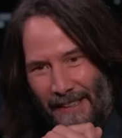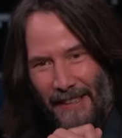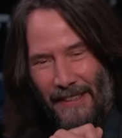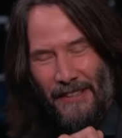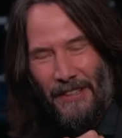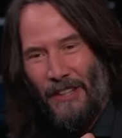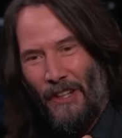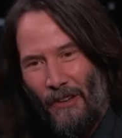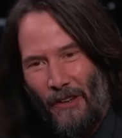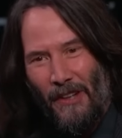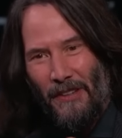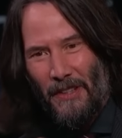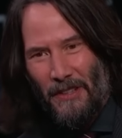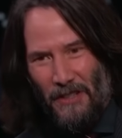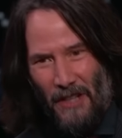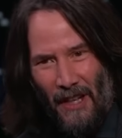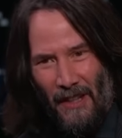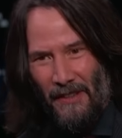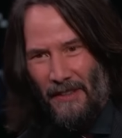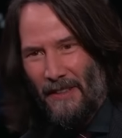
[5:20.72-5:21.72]
you know, on
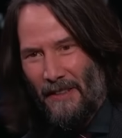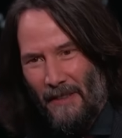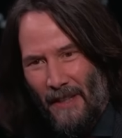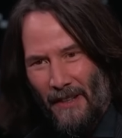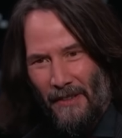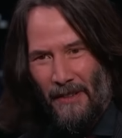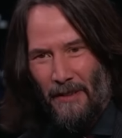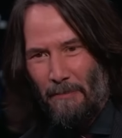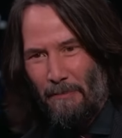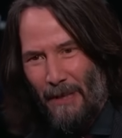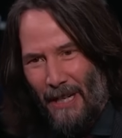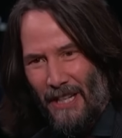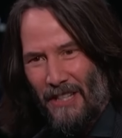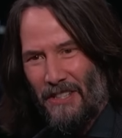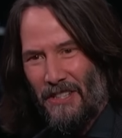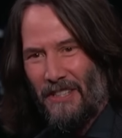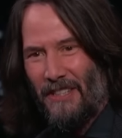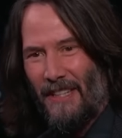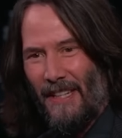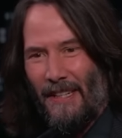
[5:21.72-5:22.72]
the
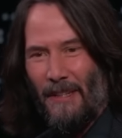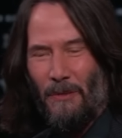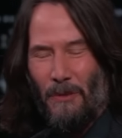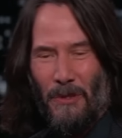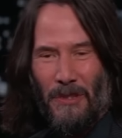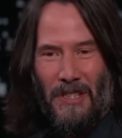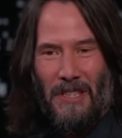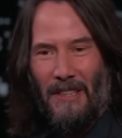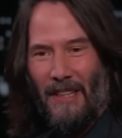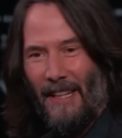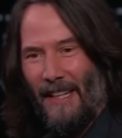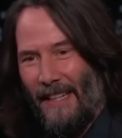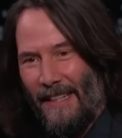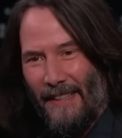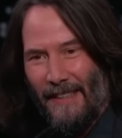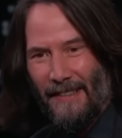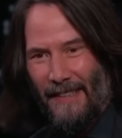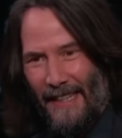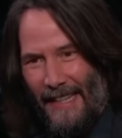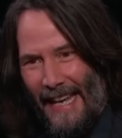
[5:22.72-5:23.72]
bus, then it was
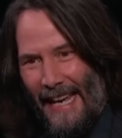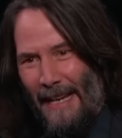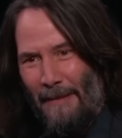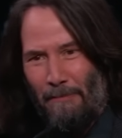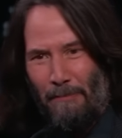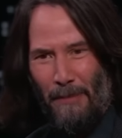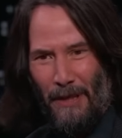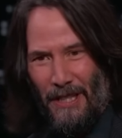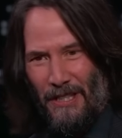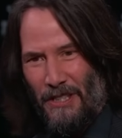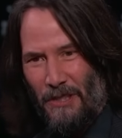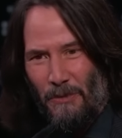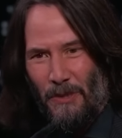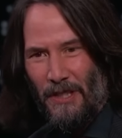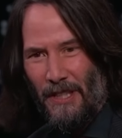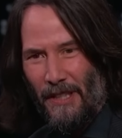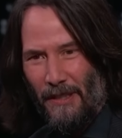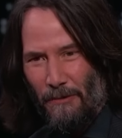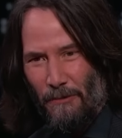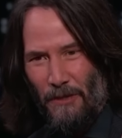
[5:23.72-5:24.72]
like the camp bus, it
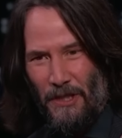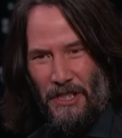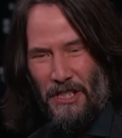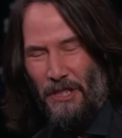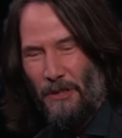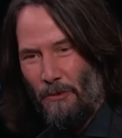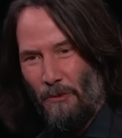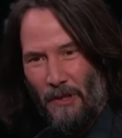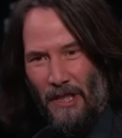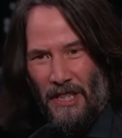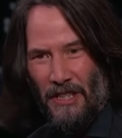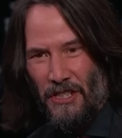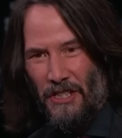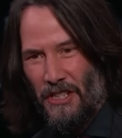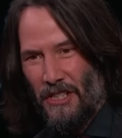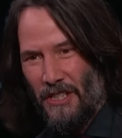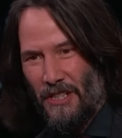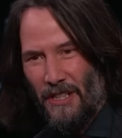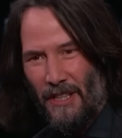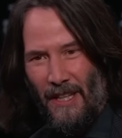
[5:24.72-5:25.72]
was like Richie
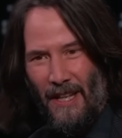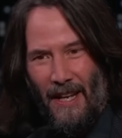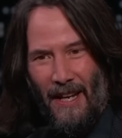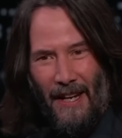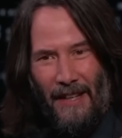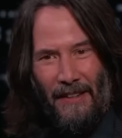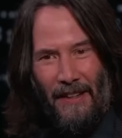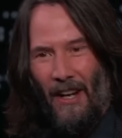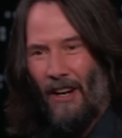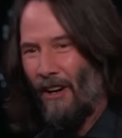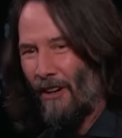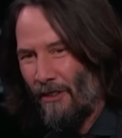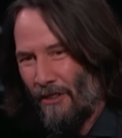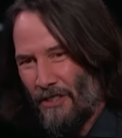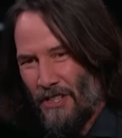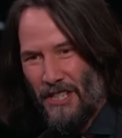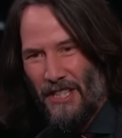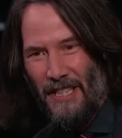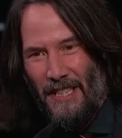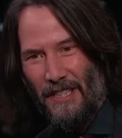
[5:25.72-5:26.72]
Rich. Oh, really?
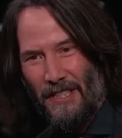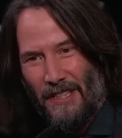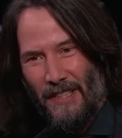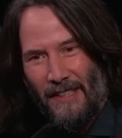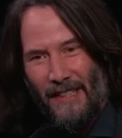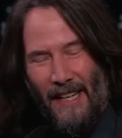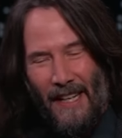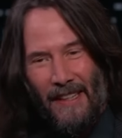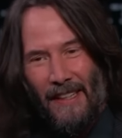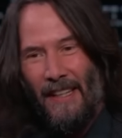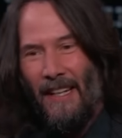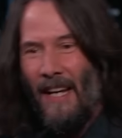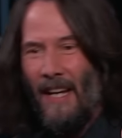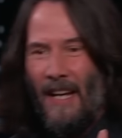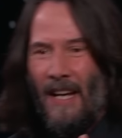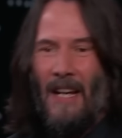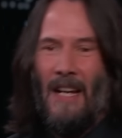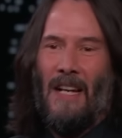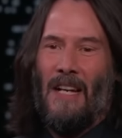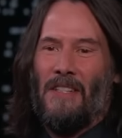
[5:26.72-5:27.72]
Archie's. And then
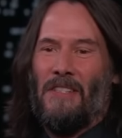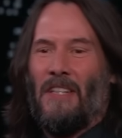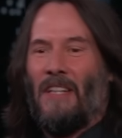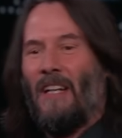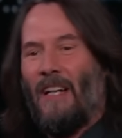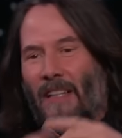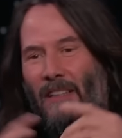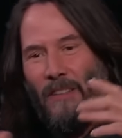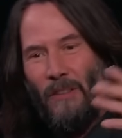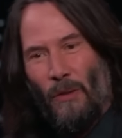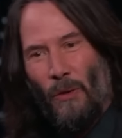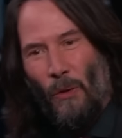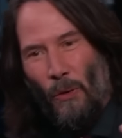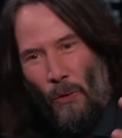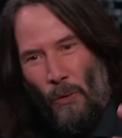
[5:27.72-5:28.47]
as I got a little